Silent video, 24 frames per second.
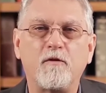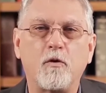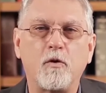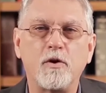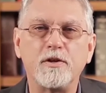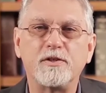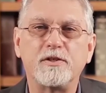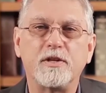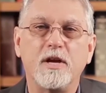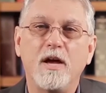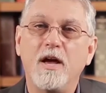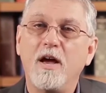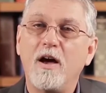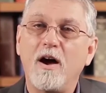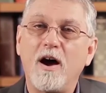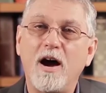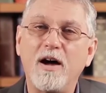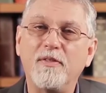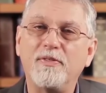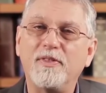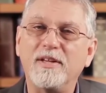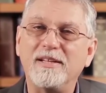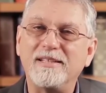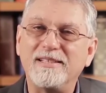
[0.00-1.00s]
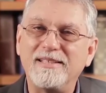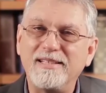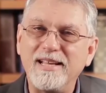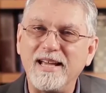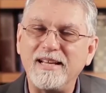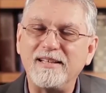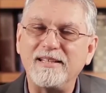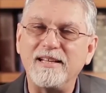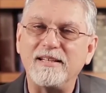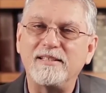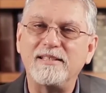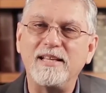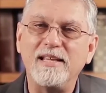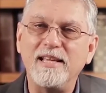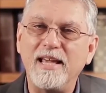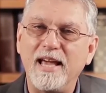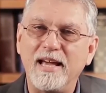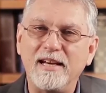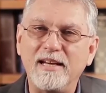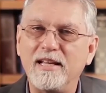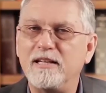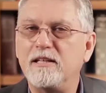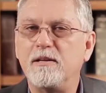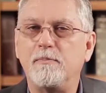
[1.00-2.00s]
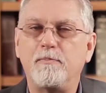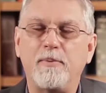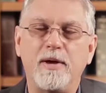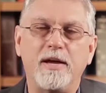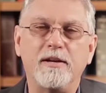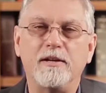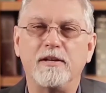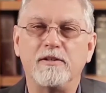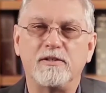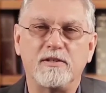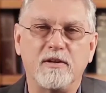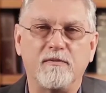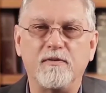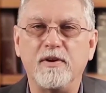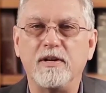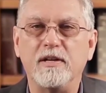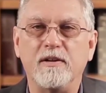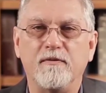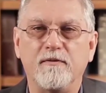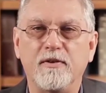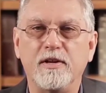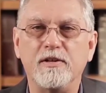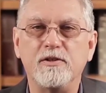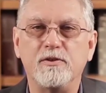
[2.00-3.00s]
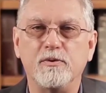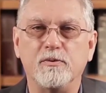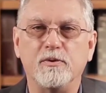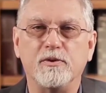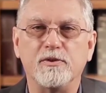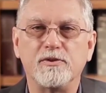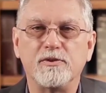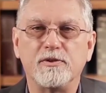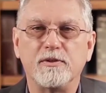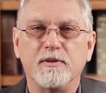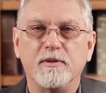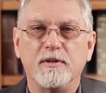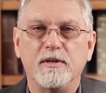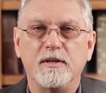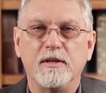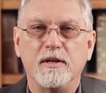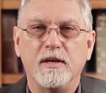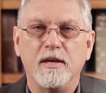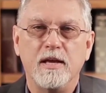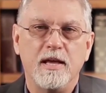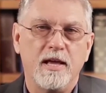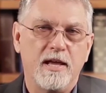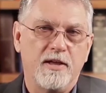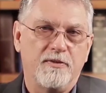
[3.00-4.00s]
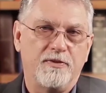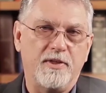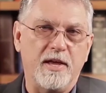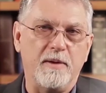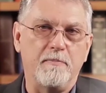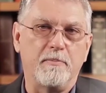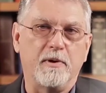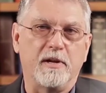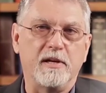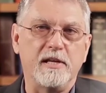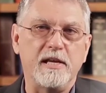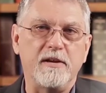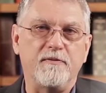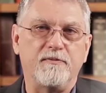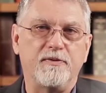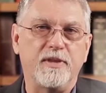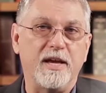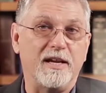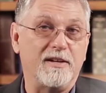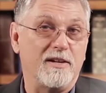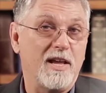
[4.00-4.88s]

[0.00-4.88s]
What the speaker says: force on the dignity and independence of individuals. They believed